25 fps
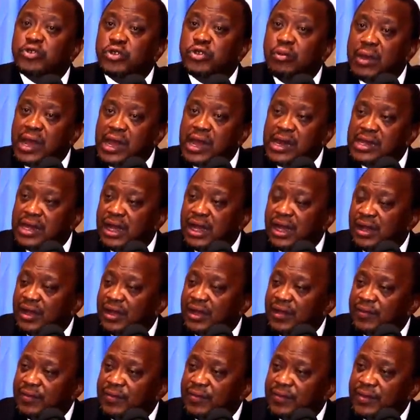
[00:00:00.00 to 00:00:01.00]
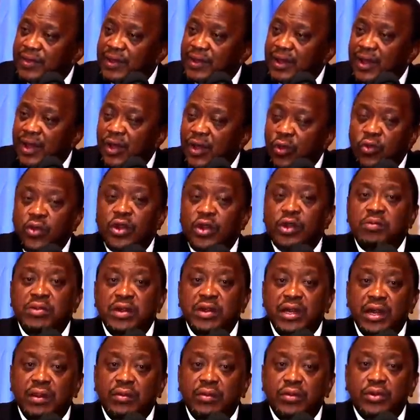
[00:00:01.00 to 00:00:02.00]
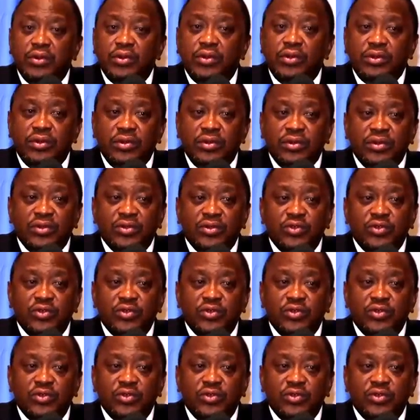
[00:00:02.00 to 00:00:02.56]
Somalia will be able